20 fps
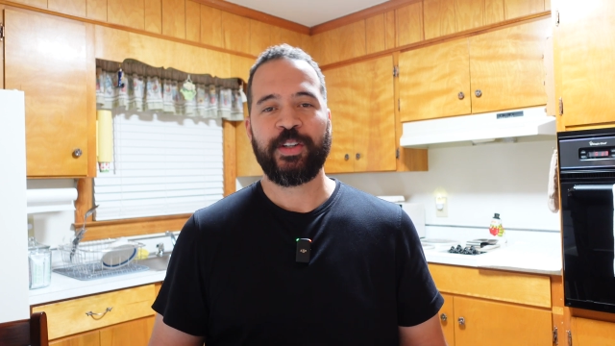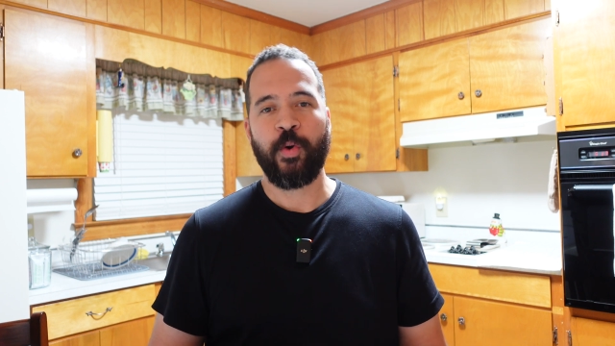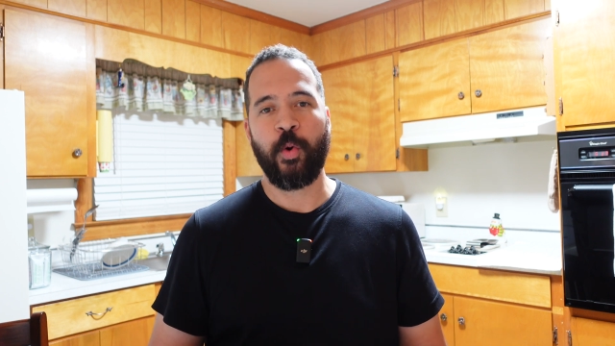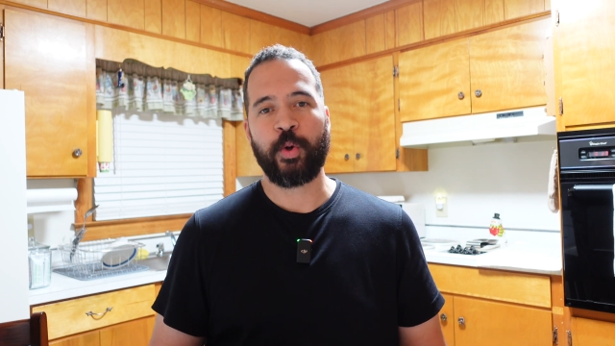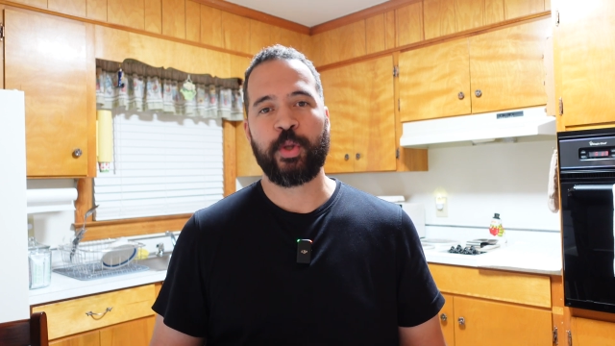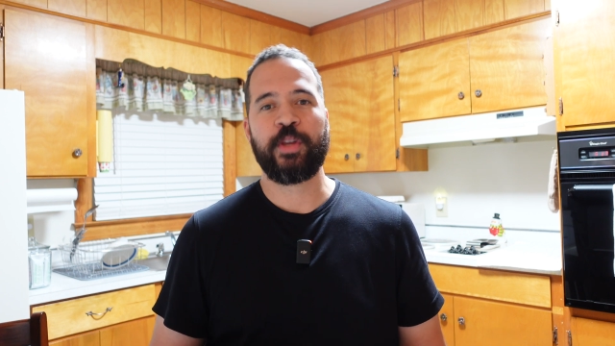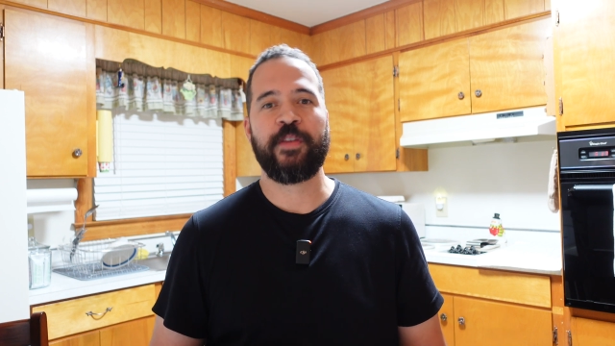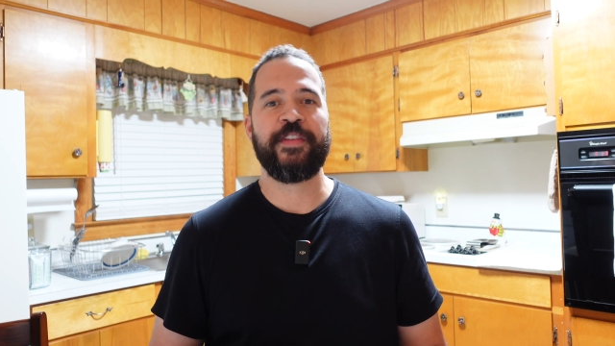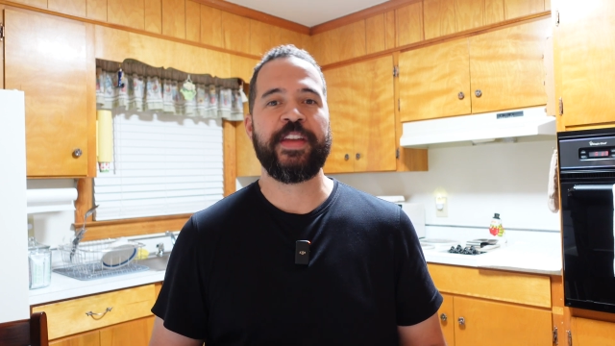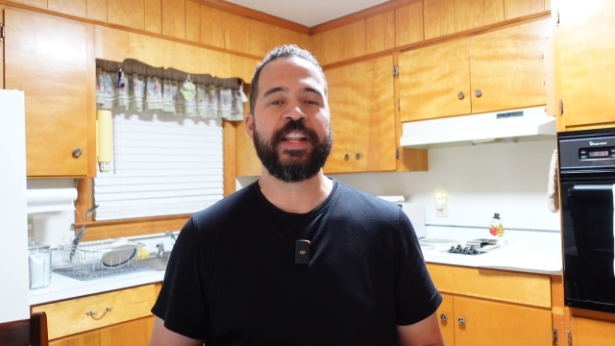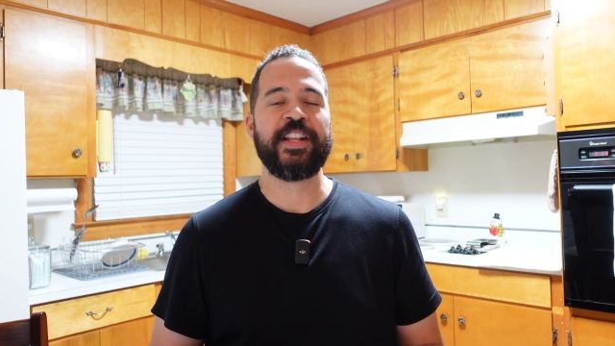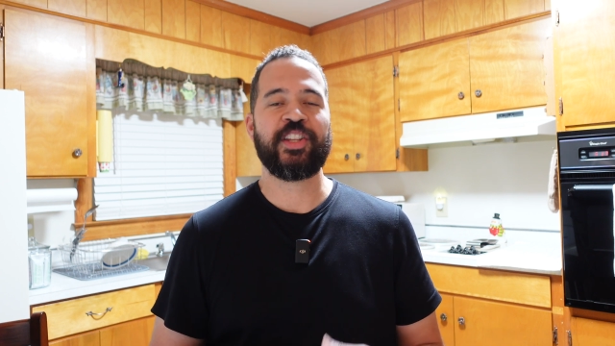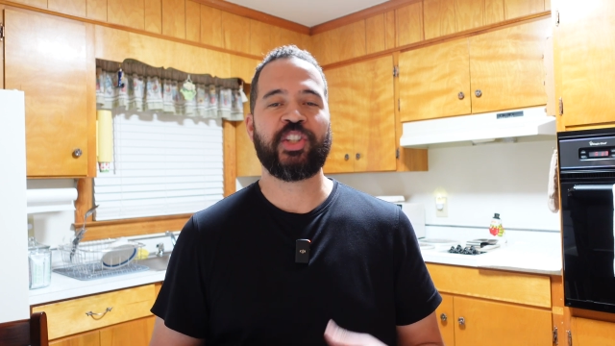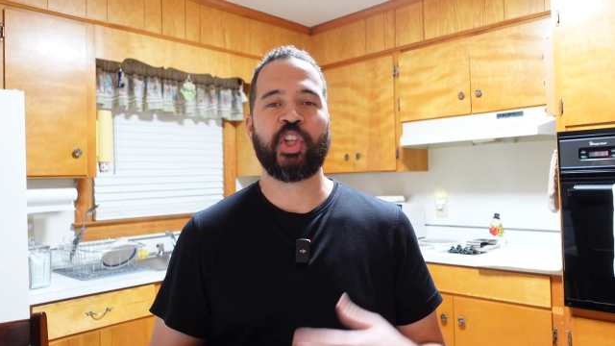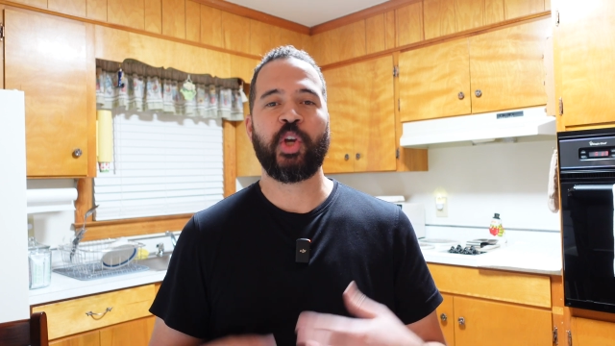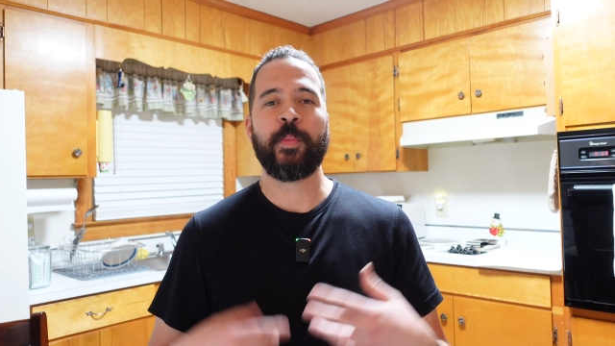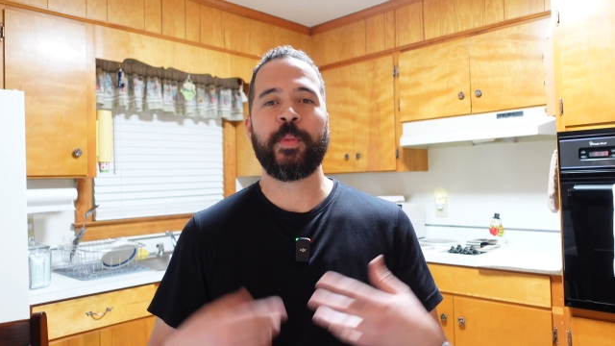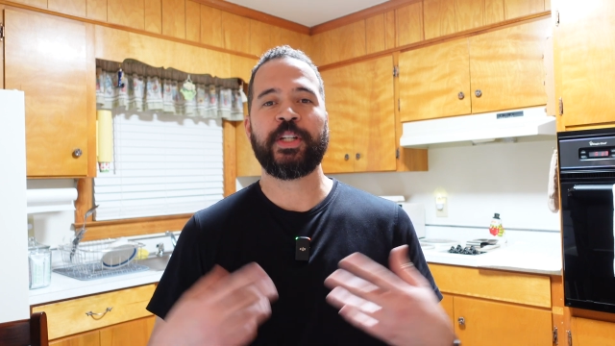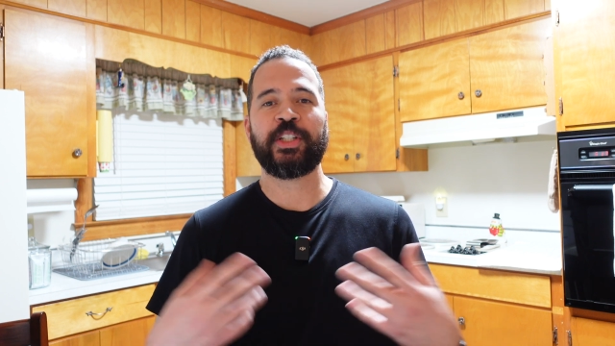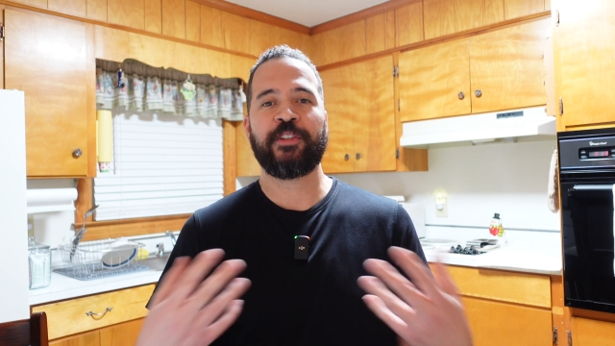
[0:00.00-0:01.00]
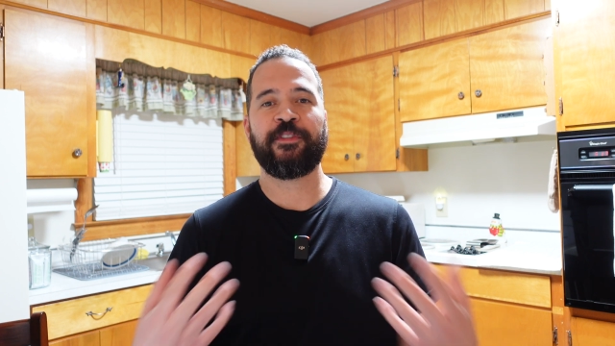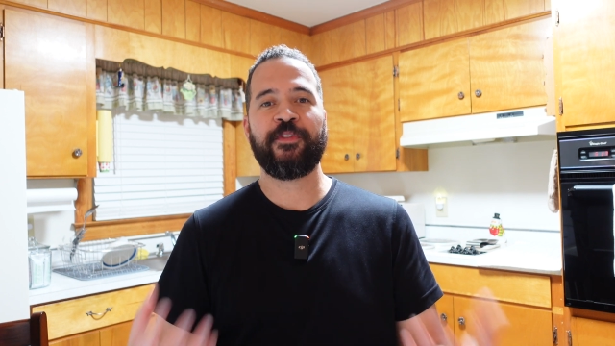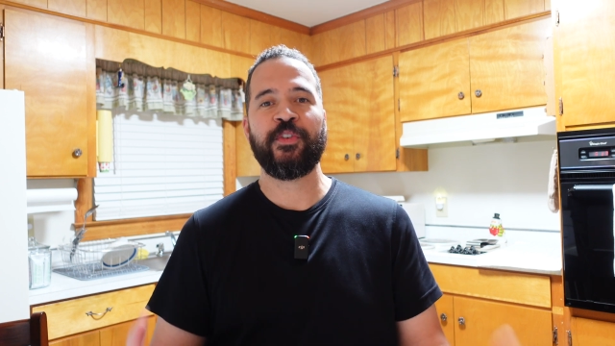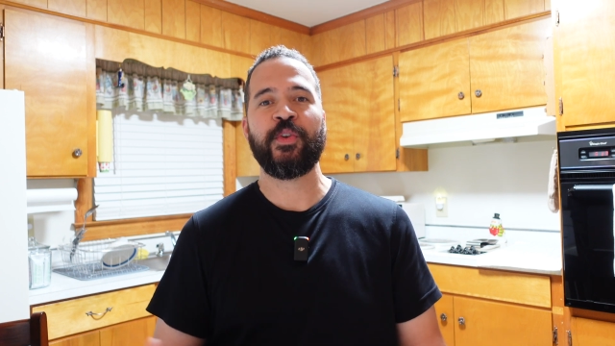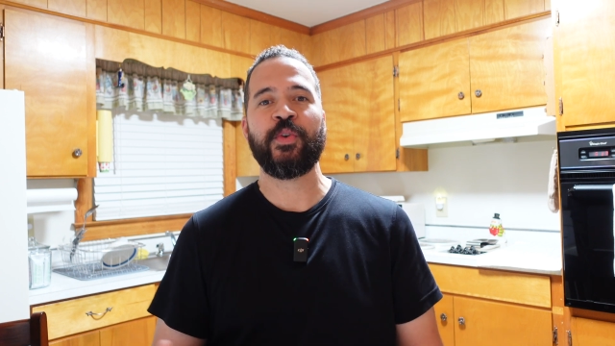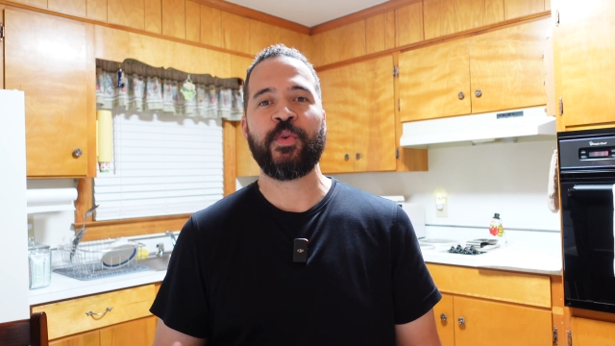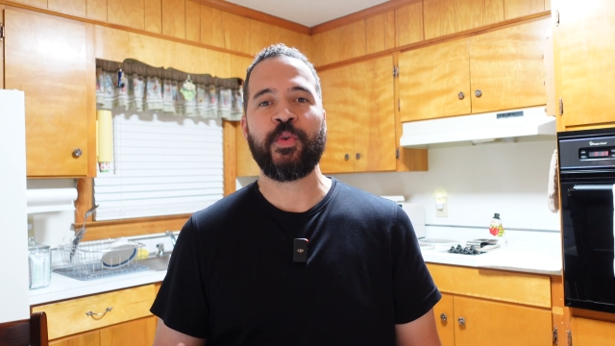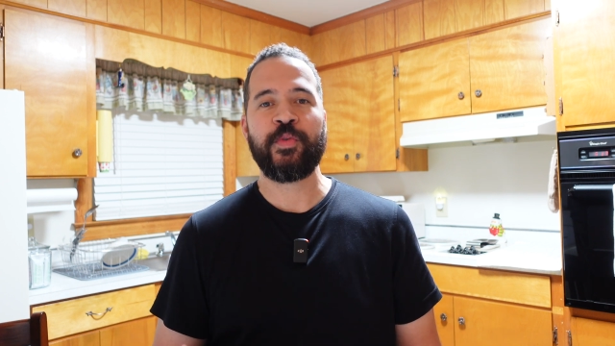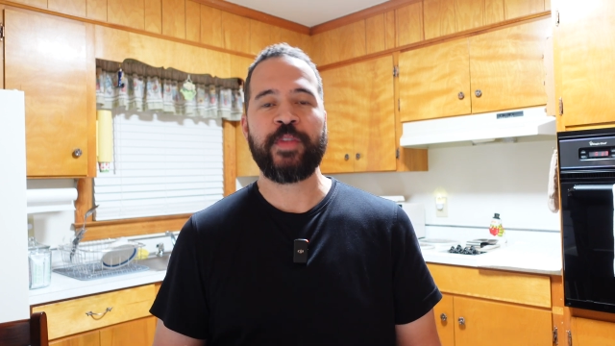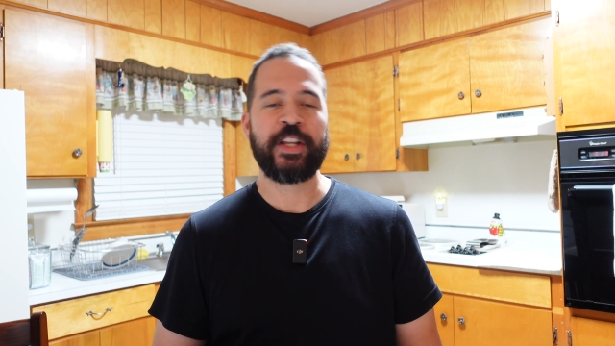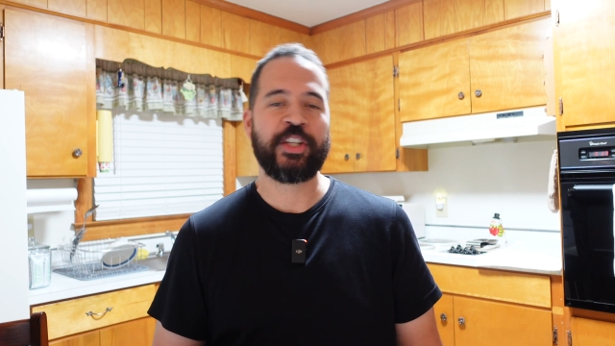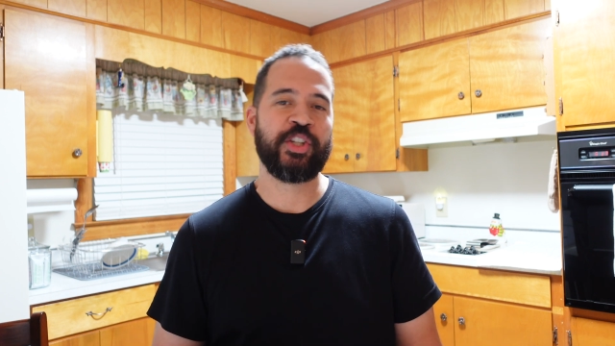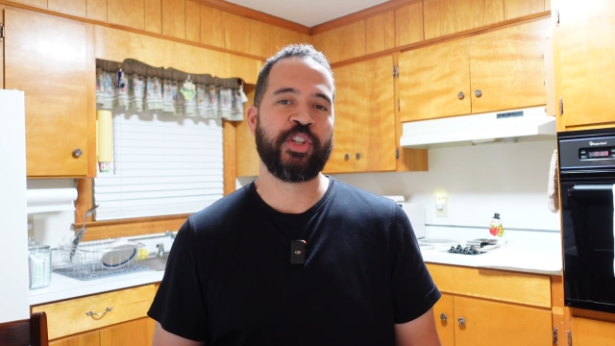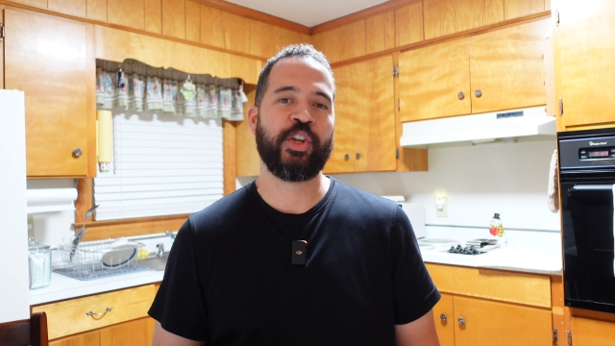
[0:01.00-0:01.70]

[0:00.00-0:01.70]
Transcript: or you've eaten so much food that